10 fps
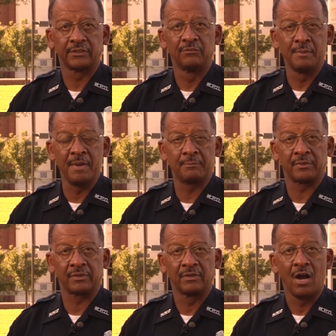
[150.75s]

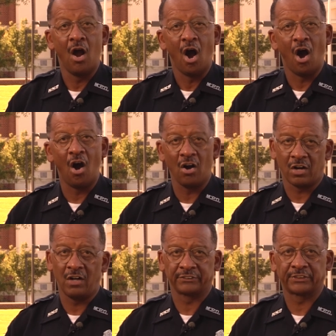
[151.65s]
Remember, all
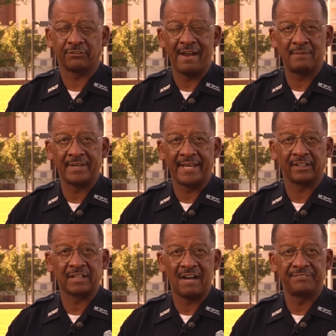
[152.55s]
calls to Crime Line
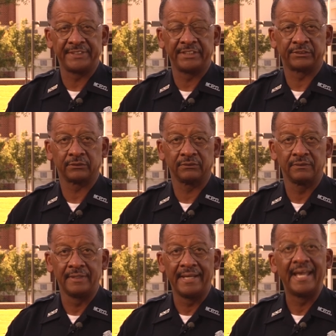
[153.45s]
are confidential
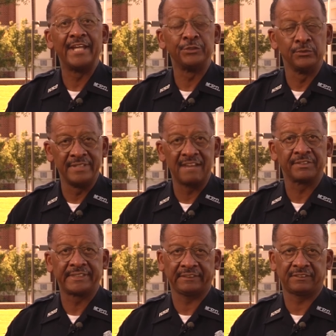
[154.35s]
and you
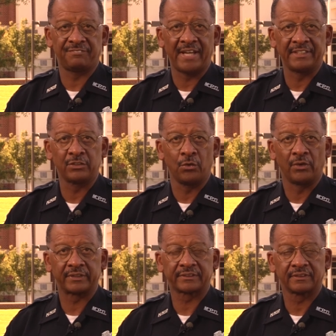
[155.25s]
never testify in
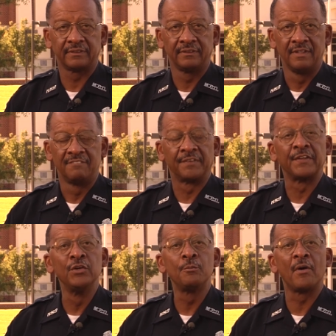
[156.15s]
court. For
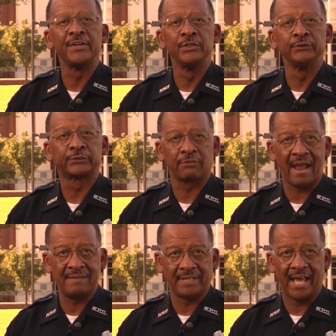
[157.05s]
the Newport News
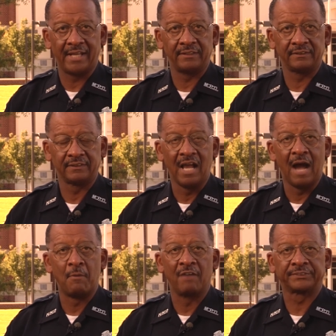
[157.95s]
Crime Line,
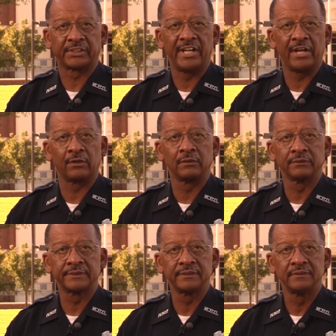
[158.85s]
I'm Officer Harold